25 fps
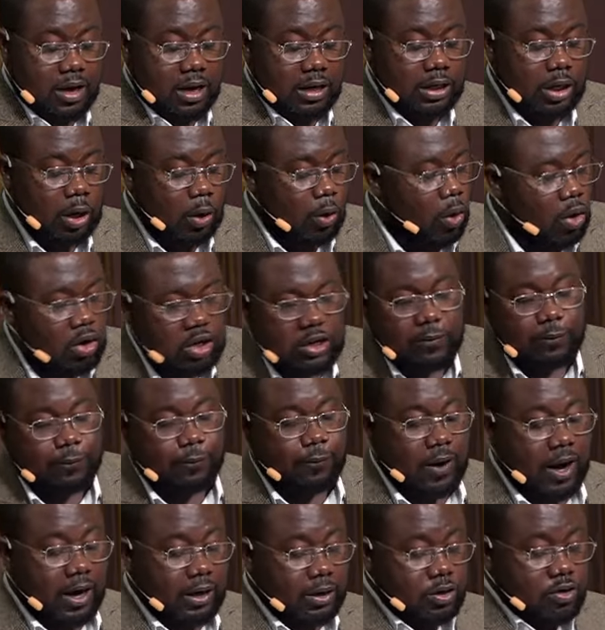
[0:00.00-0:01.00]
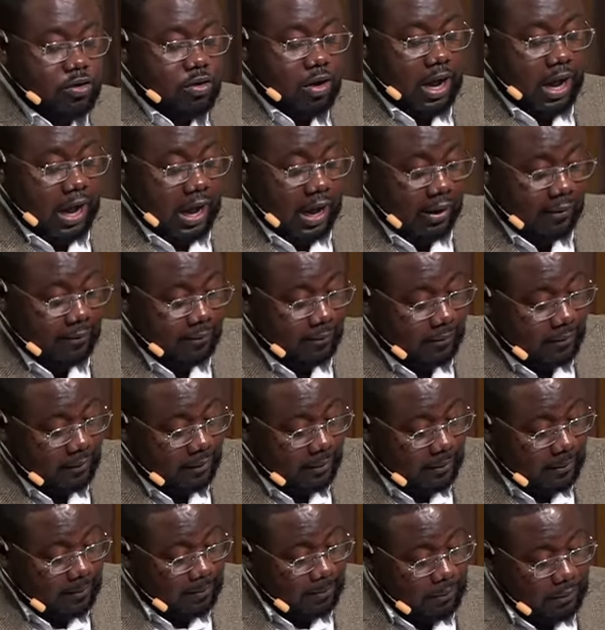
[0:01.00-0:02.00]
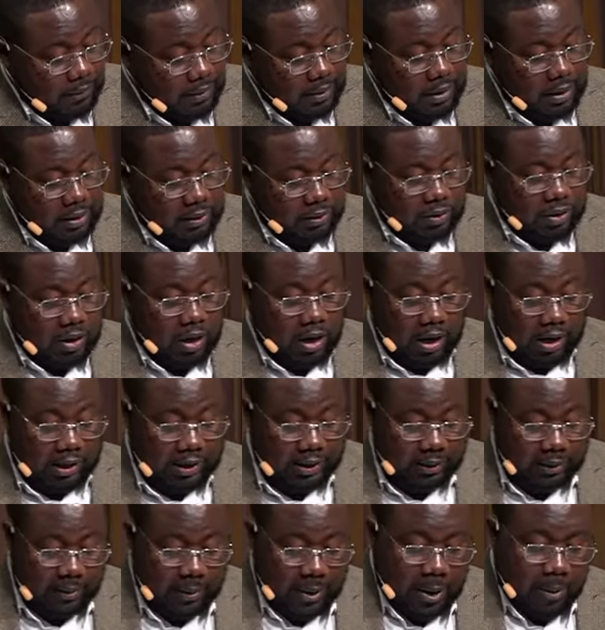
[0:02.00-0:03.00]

The only friend you have is God.